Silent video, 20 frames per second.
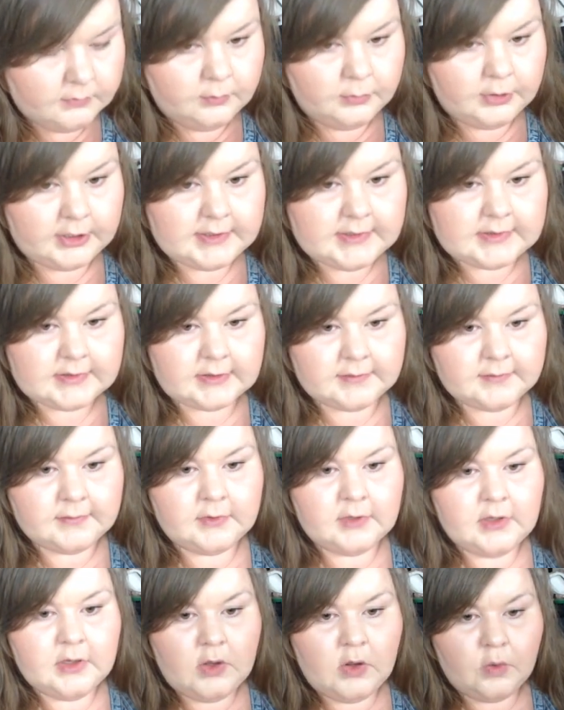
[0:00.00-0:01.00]
bracelet,
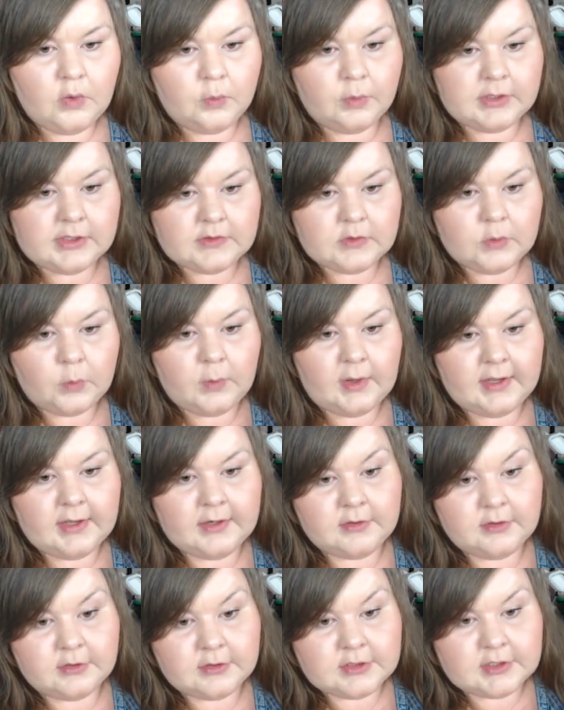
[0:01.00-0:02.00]
which wire
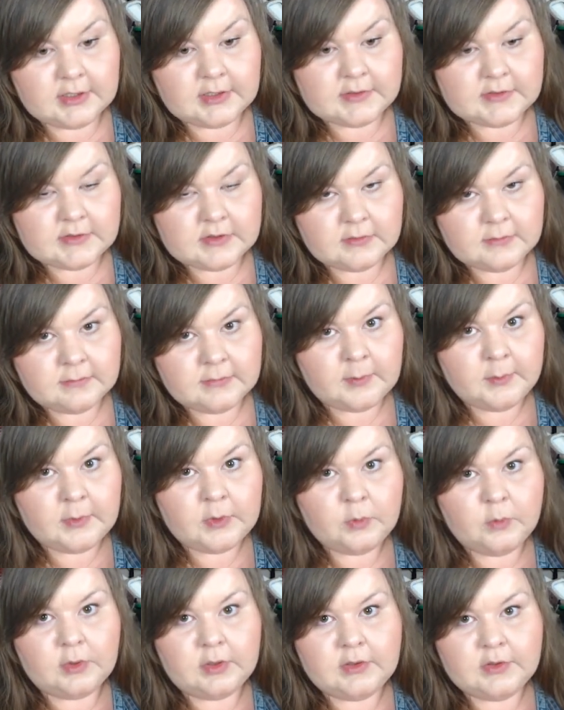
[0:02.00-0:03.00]
crochet is something I've
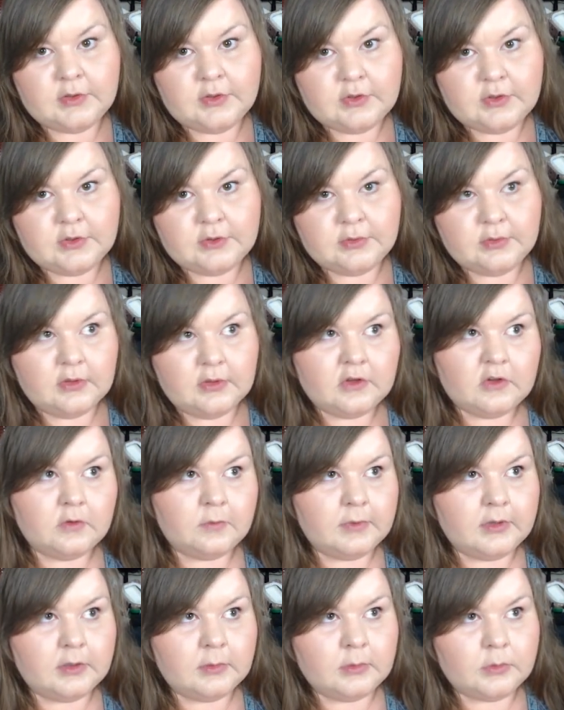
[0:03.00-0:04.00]
been wanting to
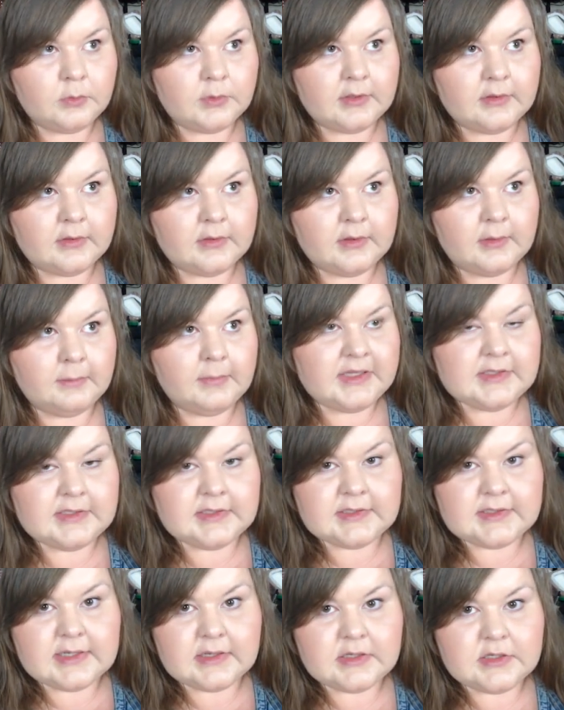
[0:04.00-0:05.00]
experiment with and
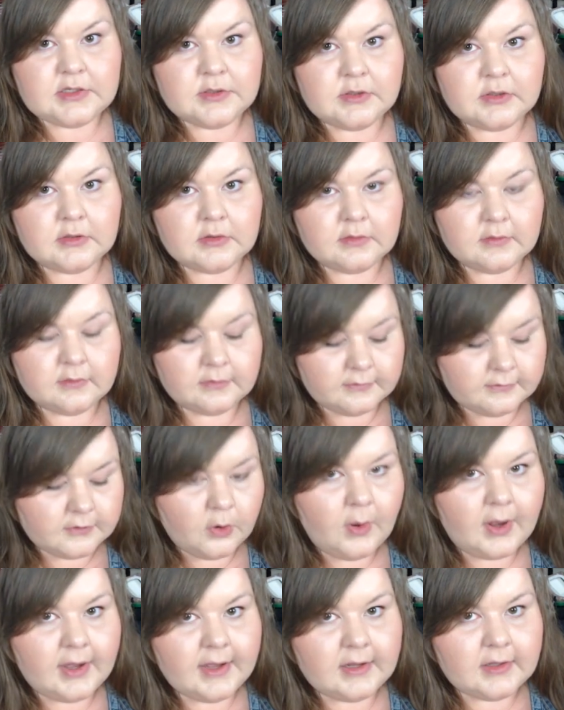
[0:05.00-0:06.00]
basically start doing for
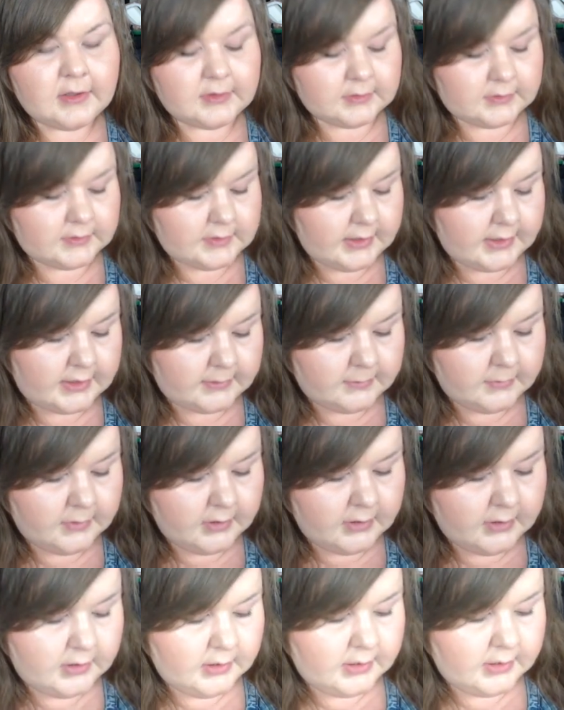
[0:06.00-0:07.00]
quite a long time.
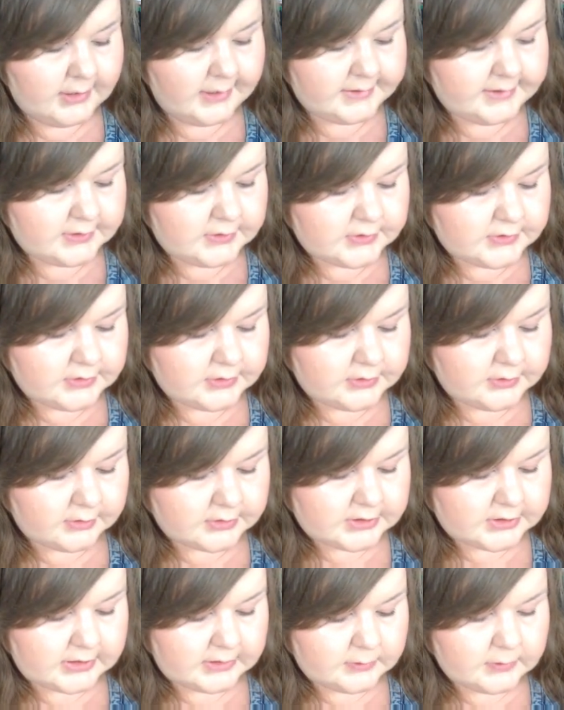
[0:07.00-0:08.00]
I did used to
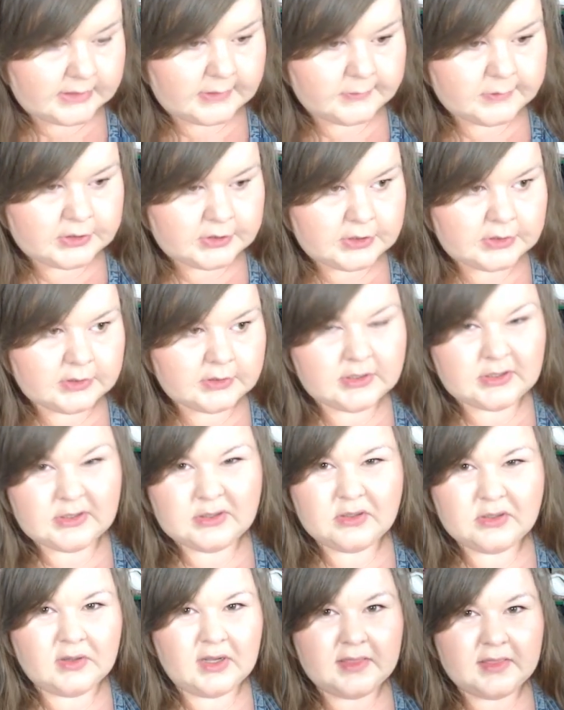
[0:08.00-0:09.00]
crochet when I was younger,
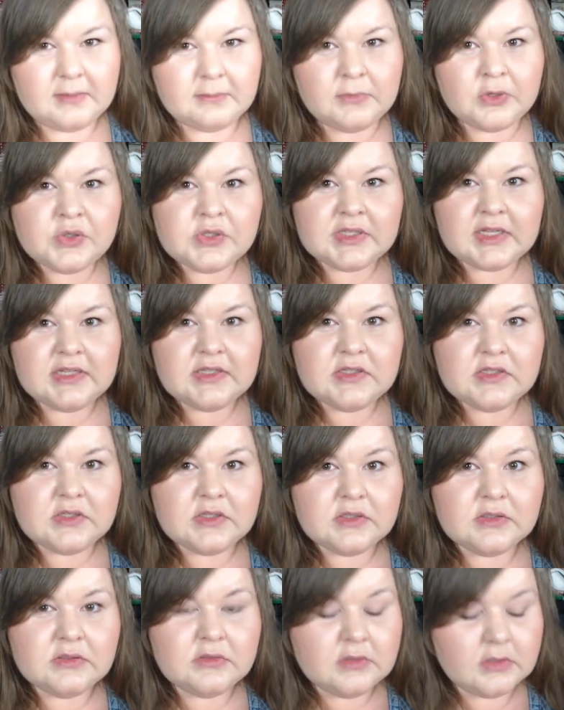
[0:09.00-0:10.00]
you know, I think most kids
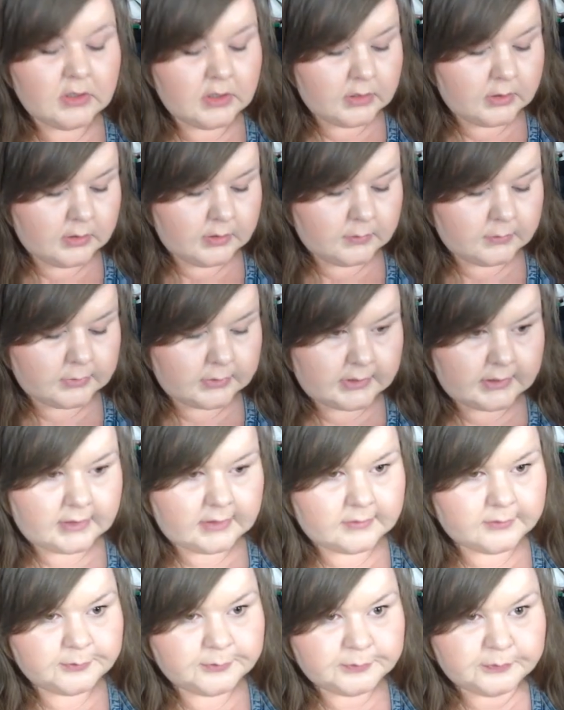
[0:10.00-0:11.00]
do, but
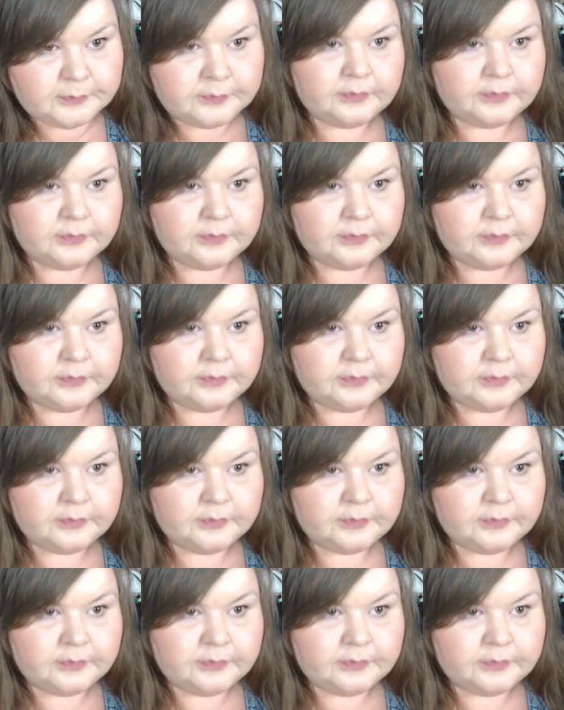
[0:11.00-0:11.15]
then,